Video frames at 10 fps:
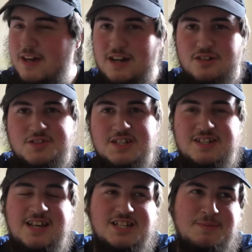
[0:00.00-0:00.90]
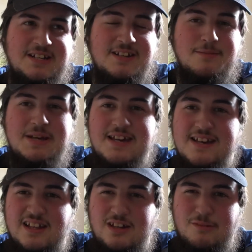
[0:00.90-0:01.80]
I was expecting it to be
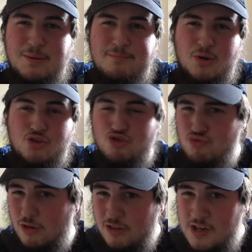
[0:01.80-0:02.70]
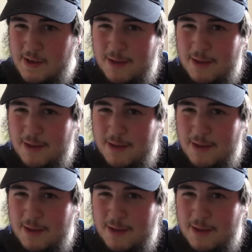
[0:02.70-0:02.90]
a little bit more stronger.